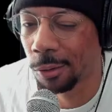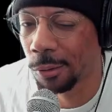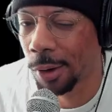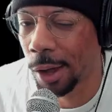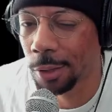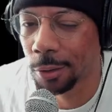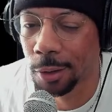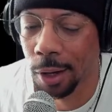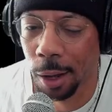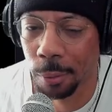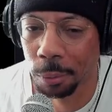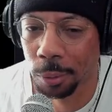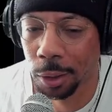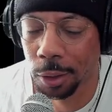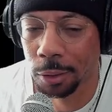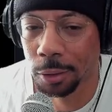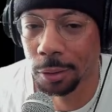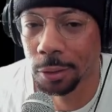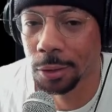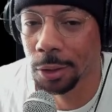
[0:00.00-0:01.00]
rather not play
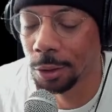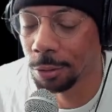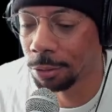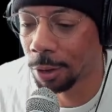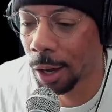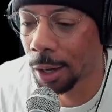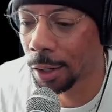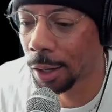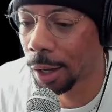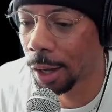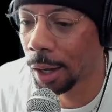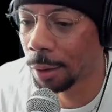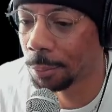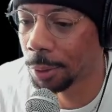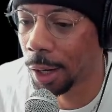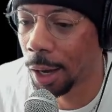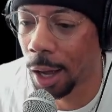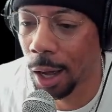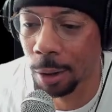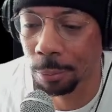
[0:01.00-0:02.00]
the DeFi game and
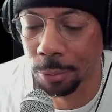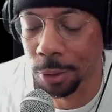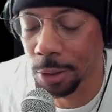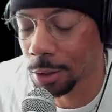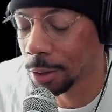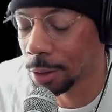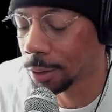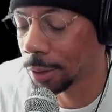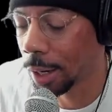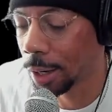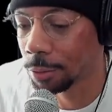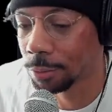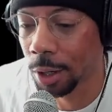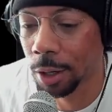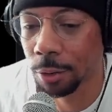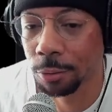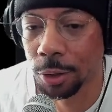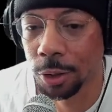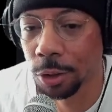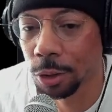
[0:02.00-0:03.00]
hop in and out of
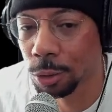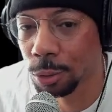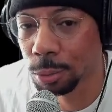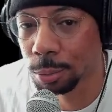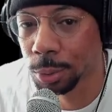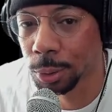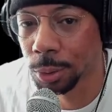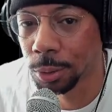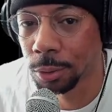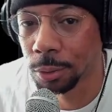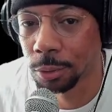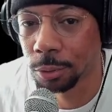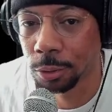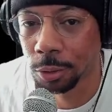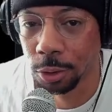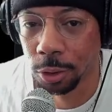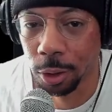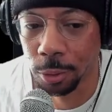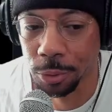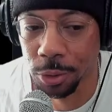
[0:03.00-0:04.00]
every loop.
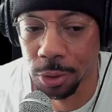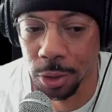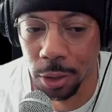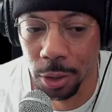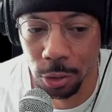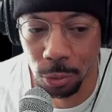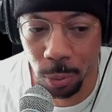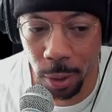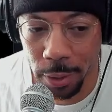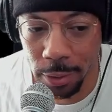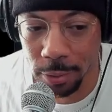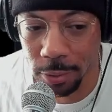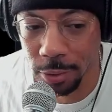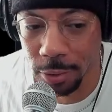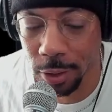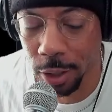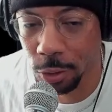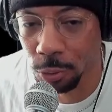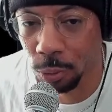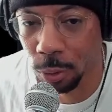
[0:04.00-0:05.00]
You know what I'm saying? That's why
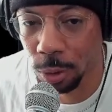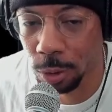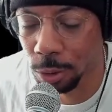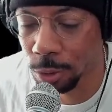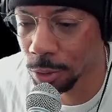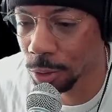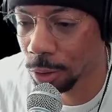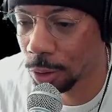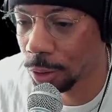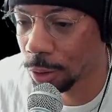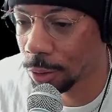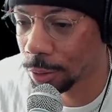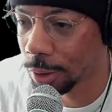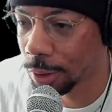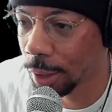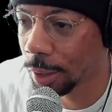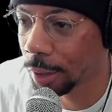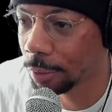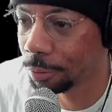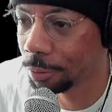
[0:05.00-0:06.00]
Zen World all
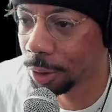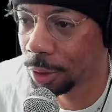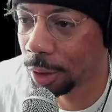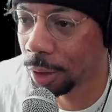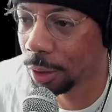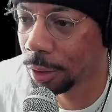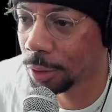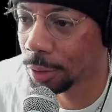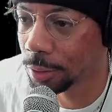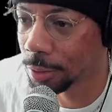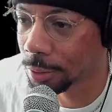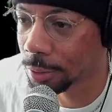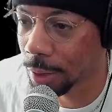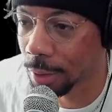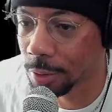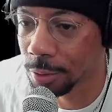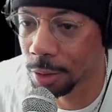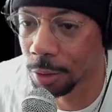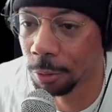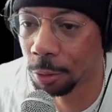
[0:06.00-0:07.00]
day, every day, because
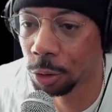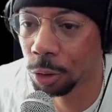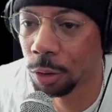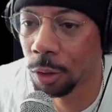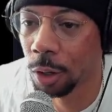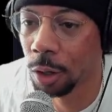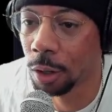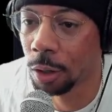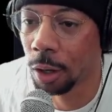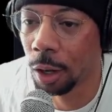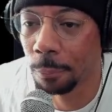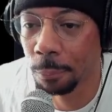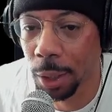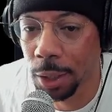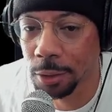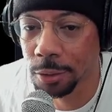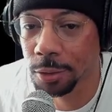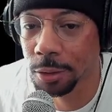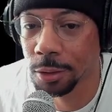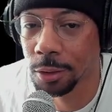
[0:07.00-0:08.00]
it's a
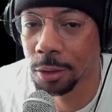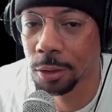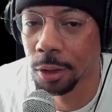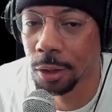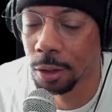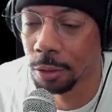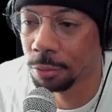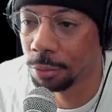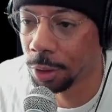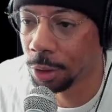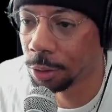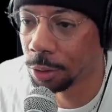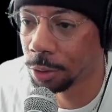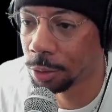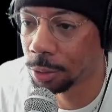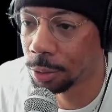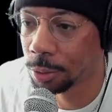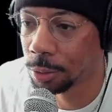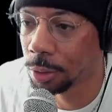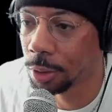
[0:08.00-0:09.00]
amazing
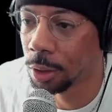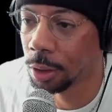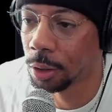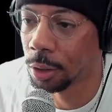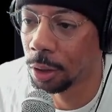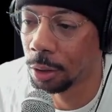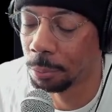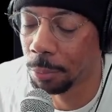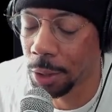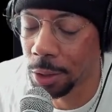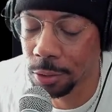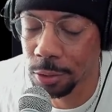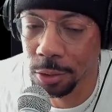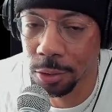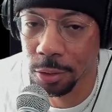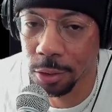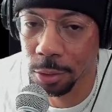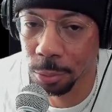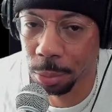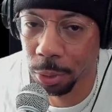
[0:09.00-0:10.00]
vehicle, amazing
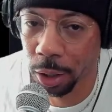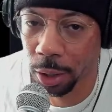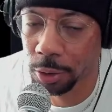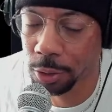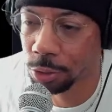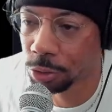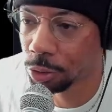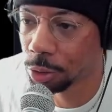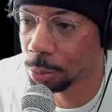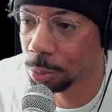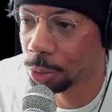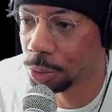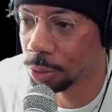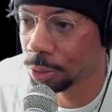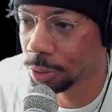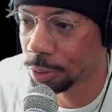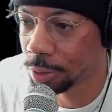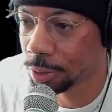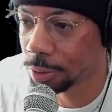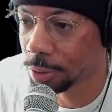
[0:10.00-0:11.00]
supply distribution
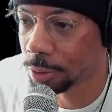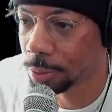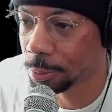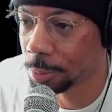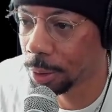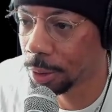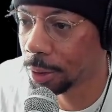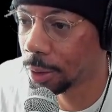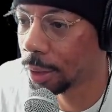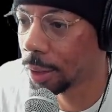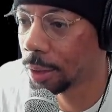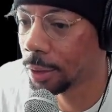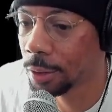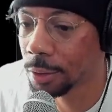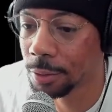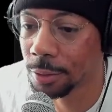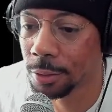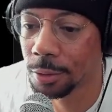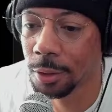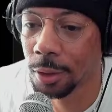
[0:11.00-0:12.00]
system. And again,
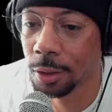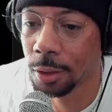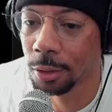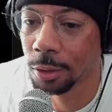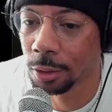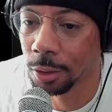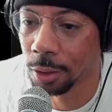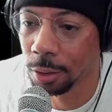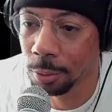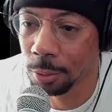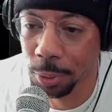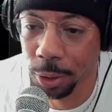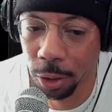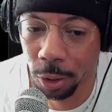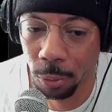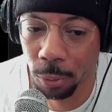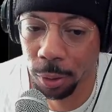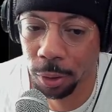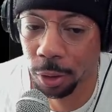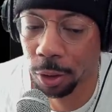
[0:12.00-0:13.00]
it's going to be
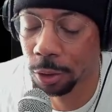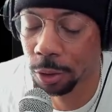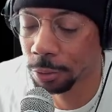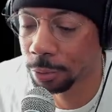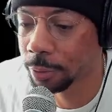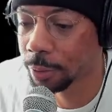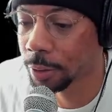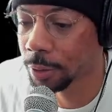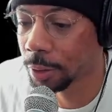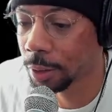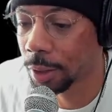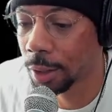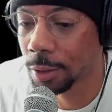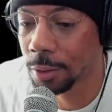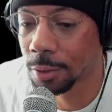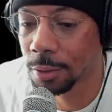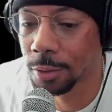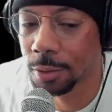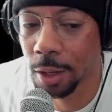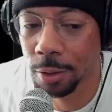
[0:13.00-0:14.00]
going on for the
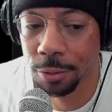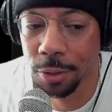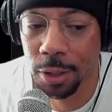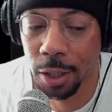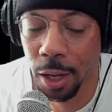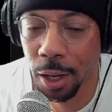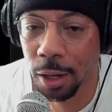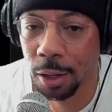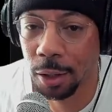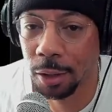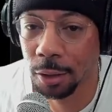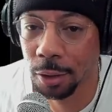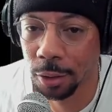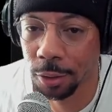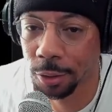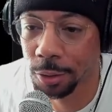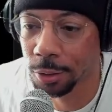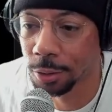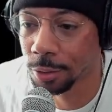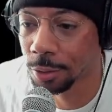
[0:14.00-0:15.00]
next 7 to 8
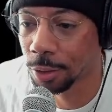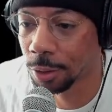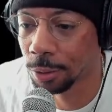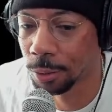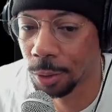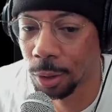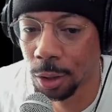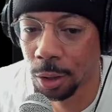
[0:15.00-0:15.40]
years. So,